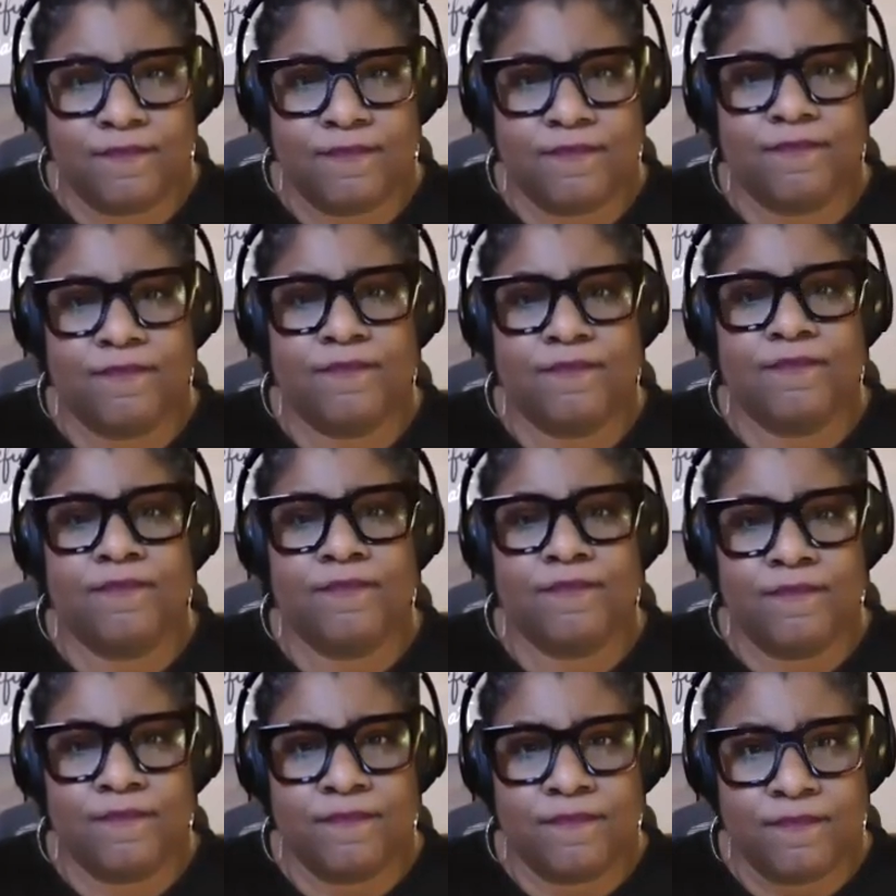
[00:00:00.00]

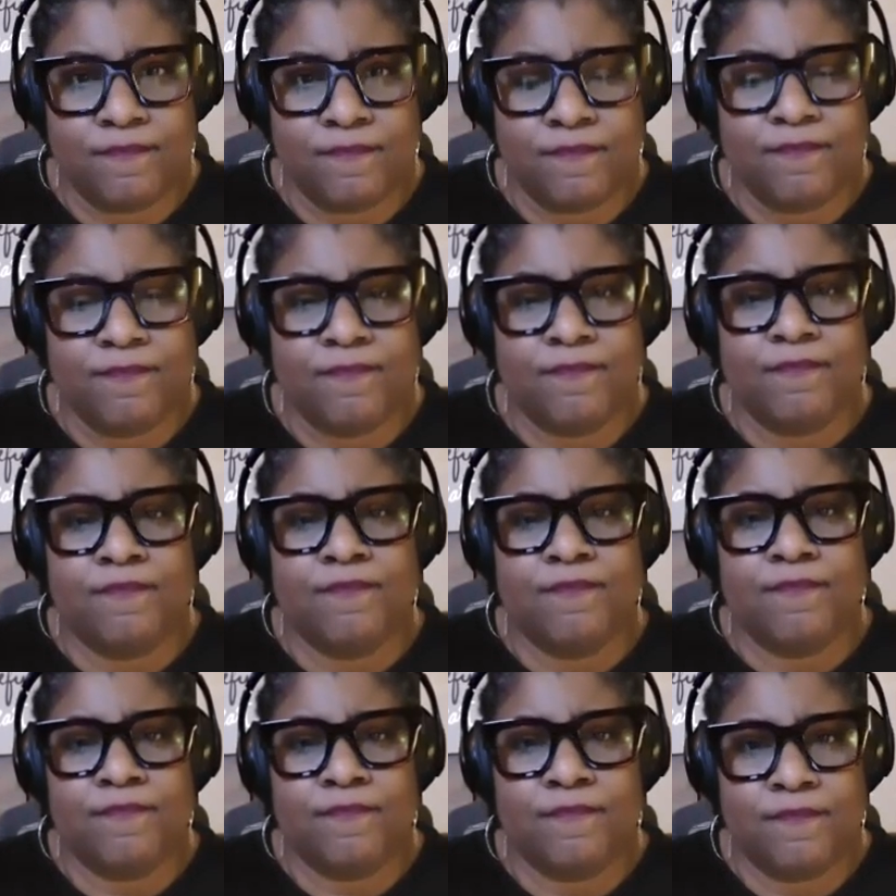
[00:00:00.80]

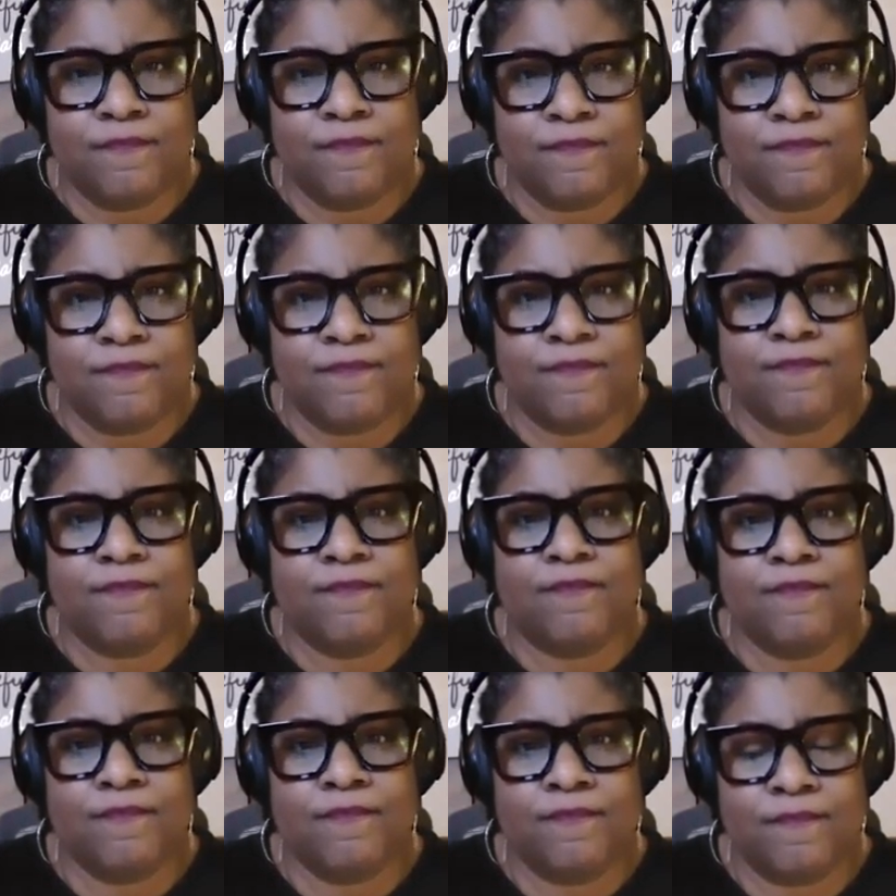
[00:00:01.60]

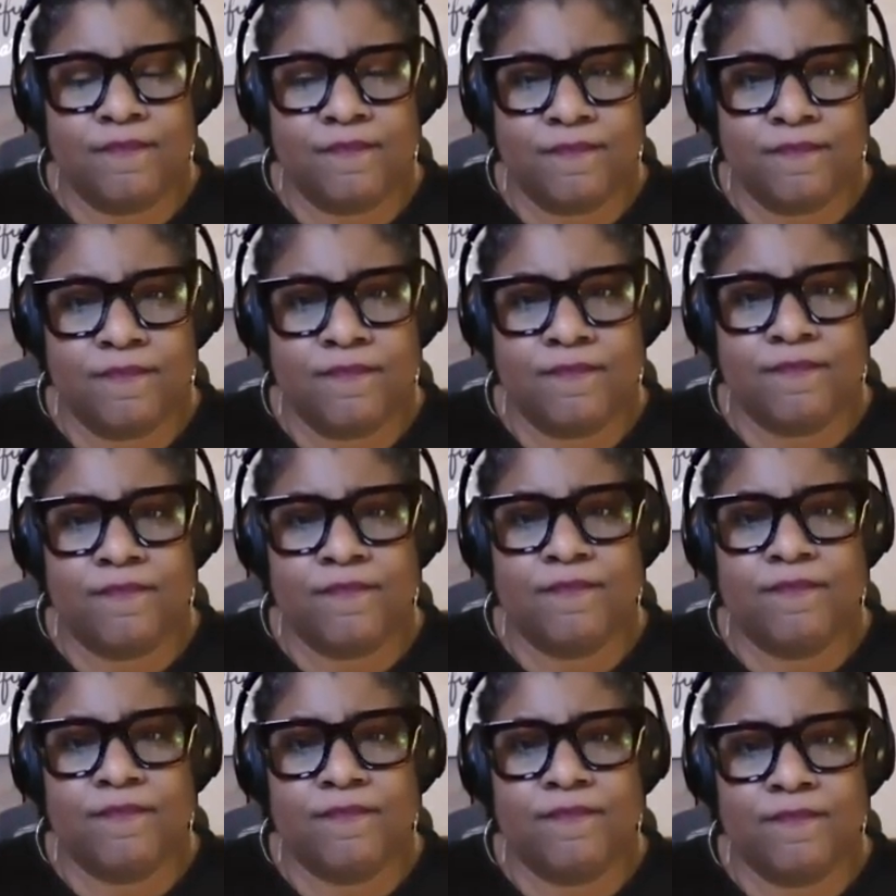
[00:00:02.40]

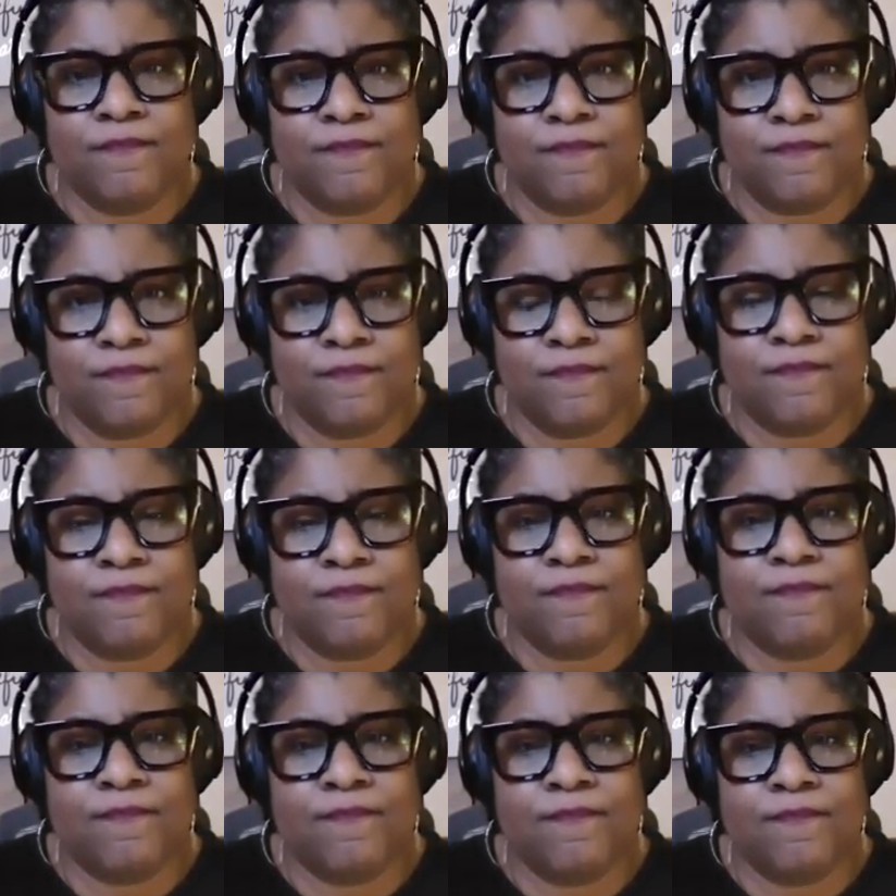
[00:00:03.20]

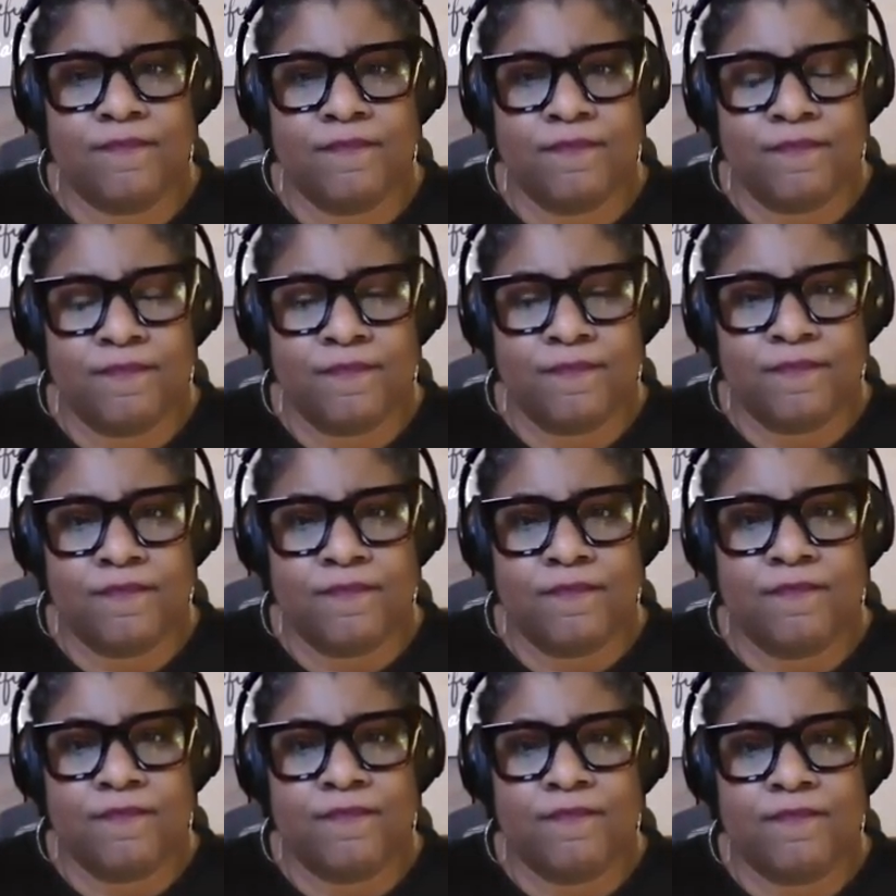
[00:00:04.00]

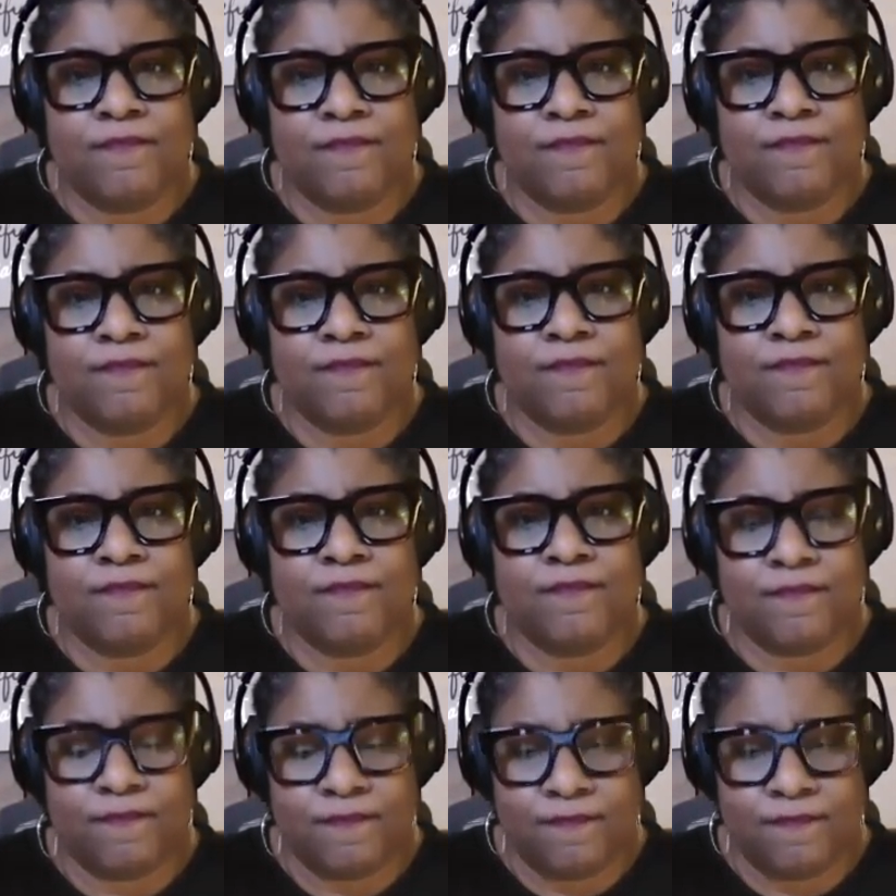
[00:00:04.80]
The person shown says nothing.